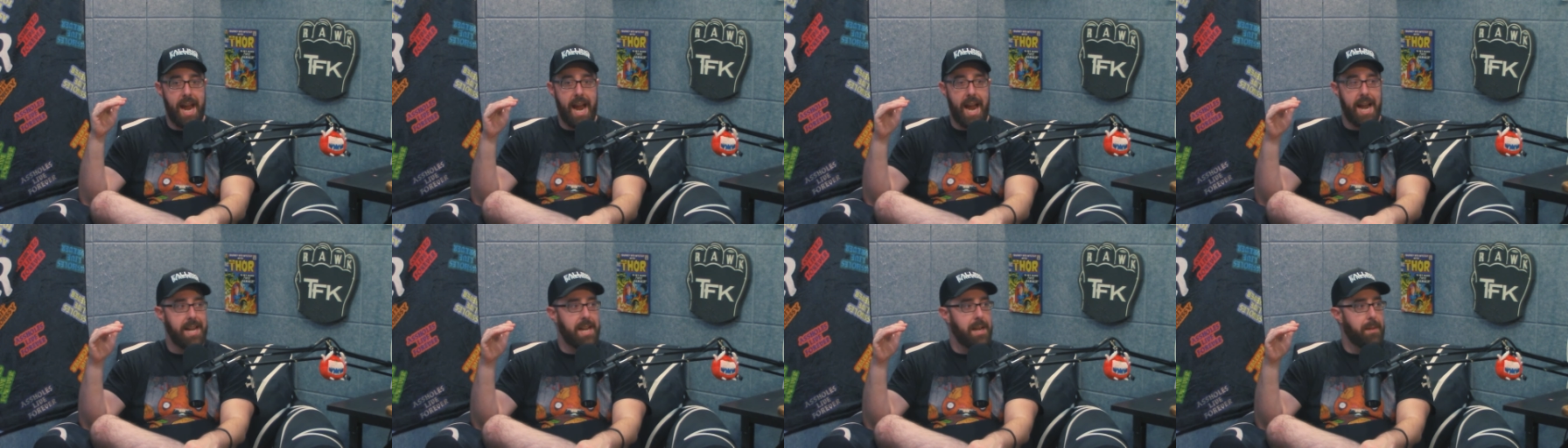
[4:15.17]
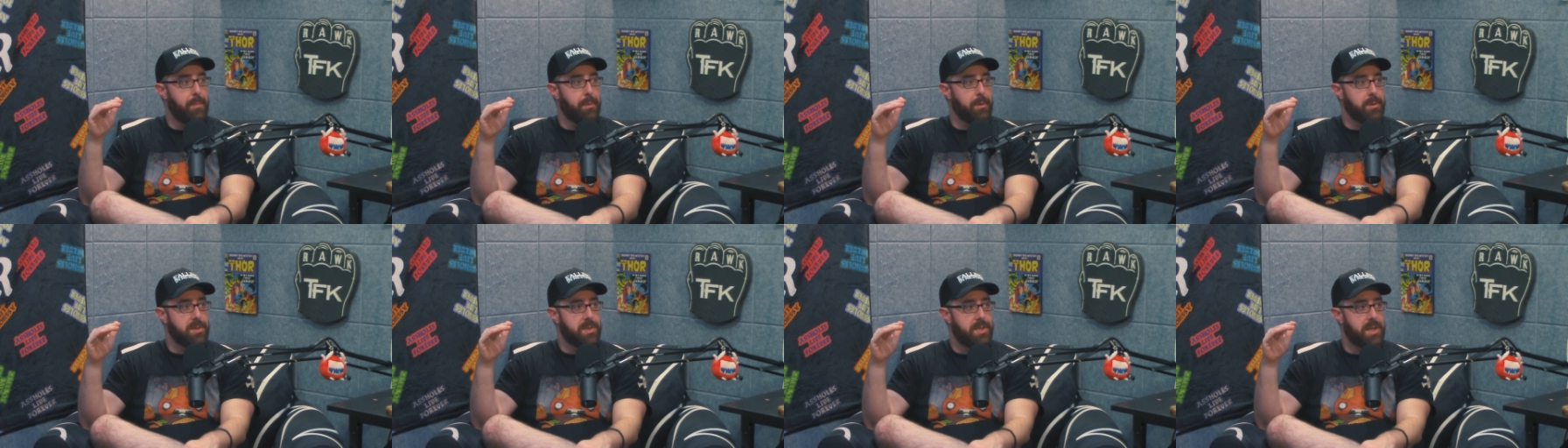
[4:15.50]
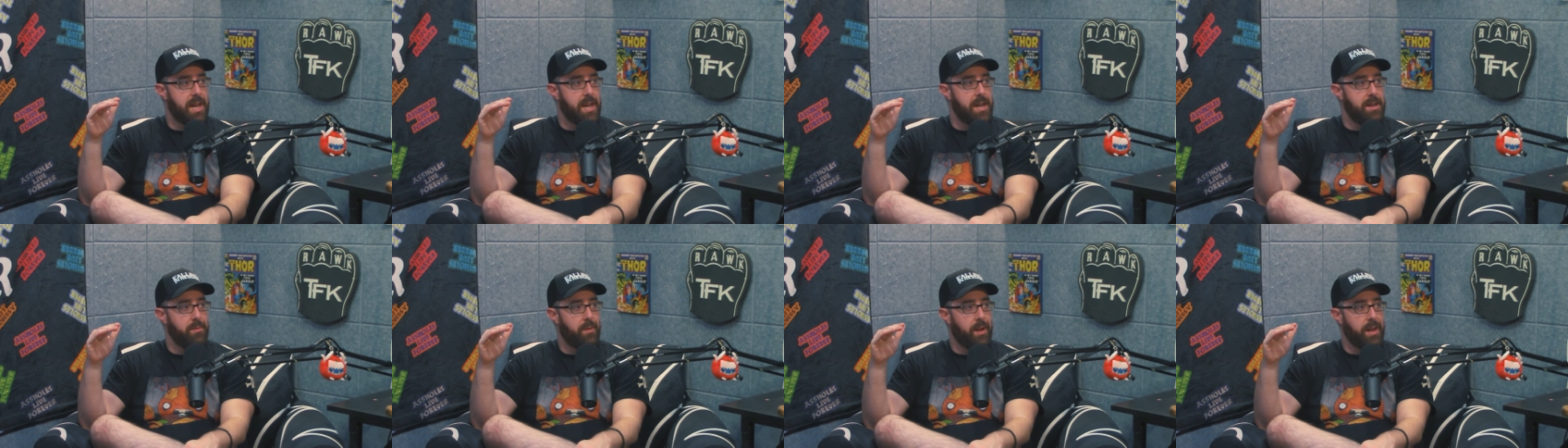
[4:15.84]

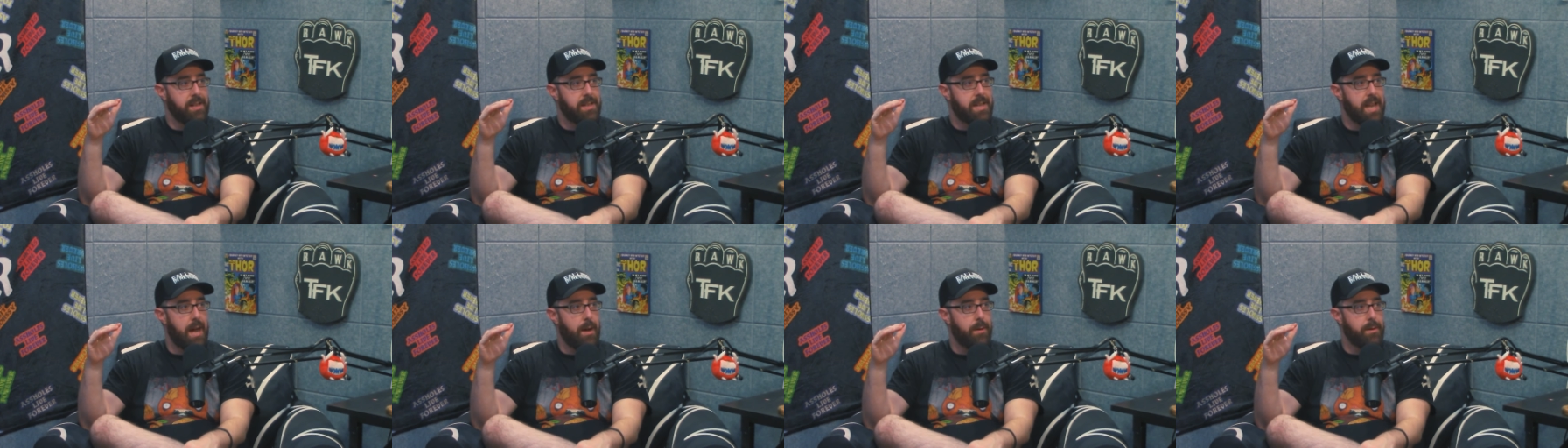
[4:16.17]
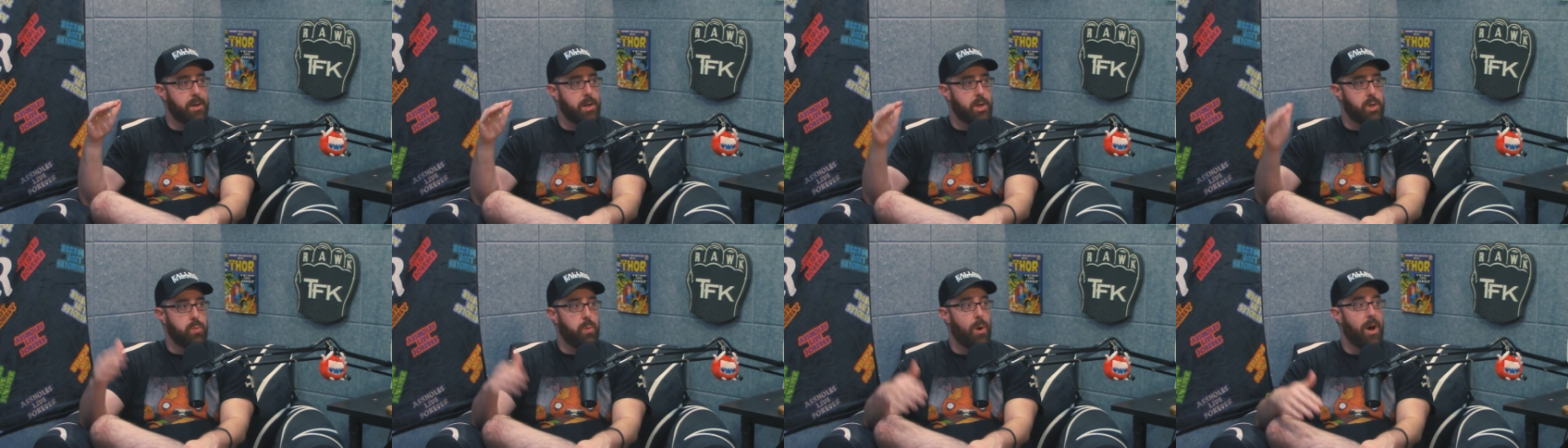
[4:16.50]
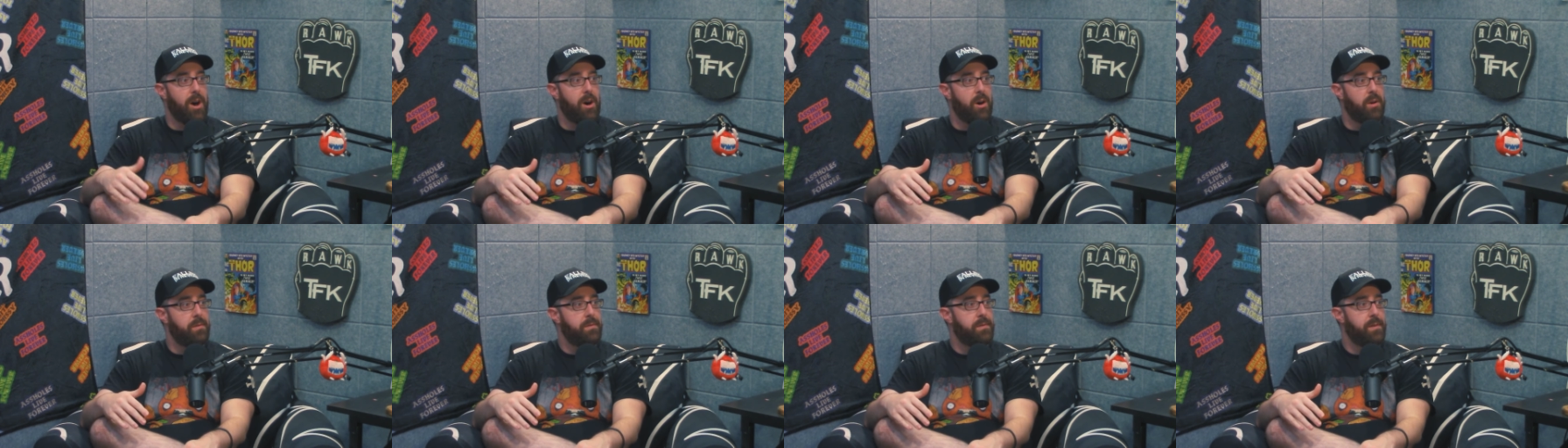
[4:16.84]
80% like down to
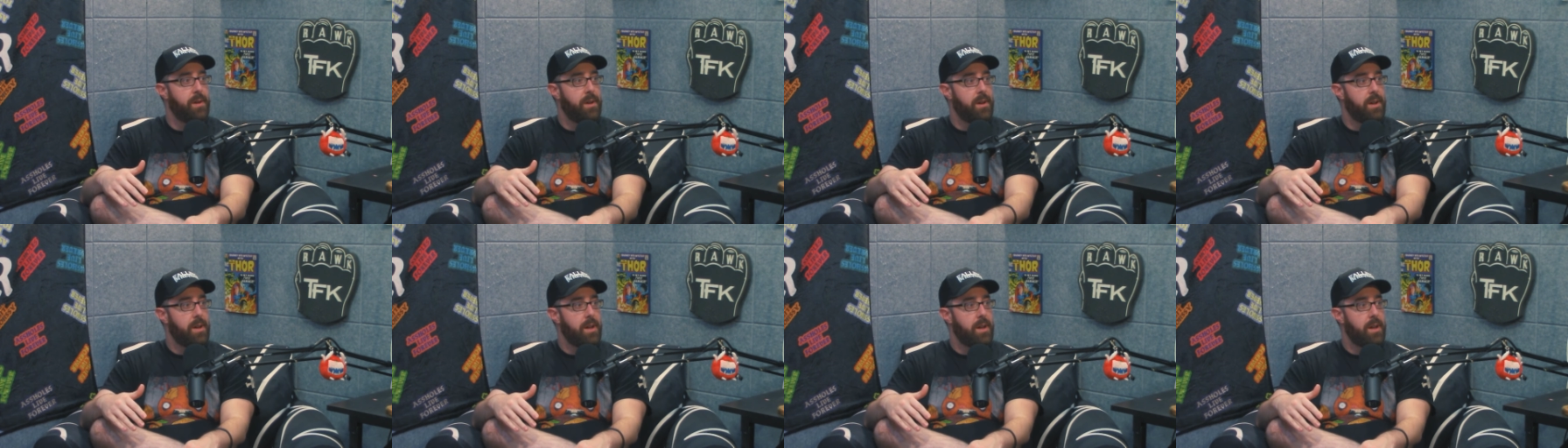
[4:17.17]
12.